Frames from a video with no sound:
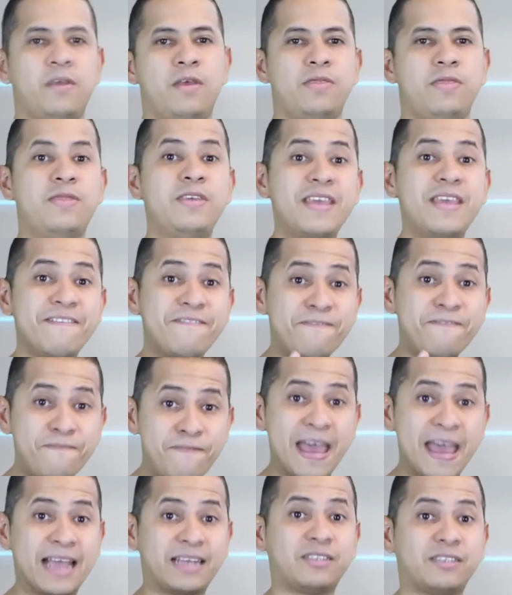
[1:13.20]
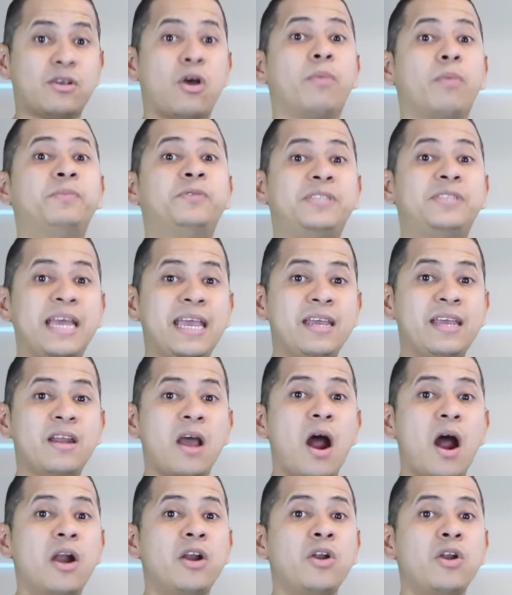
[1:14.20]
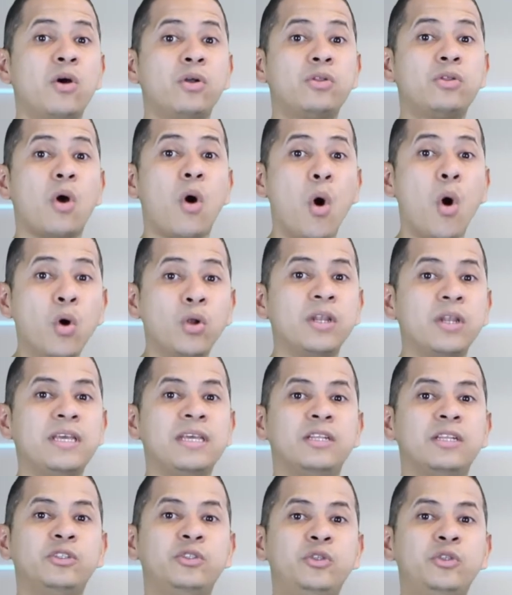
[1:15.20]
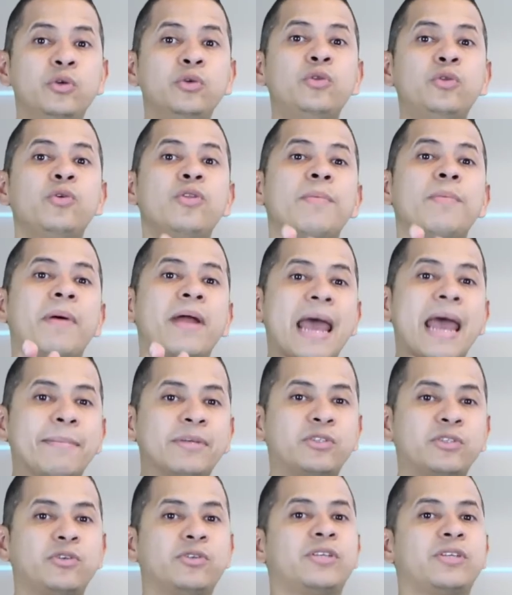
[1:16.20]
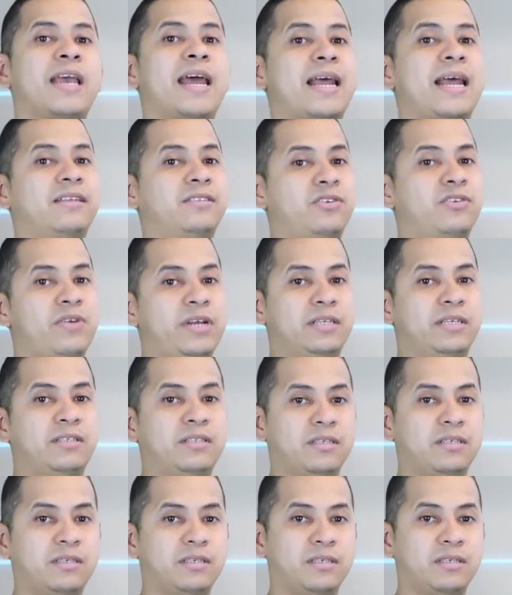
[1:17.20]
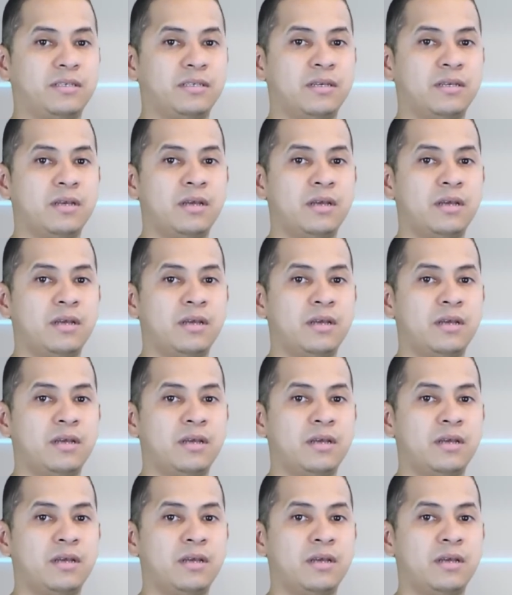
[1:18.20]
The effects obtained are not only due to the parameters' characteristics,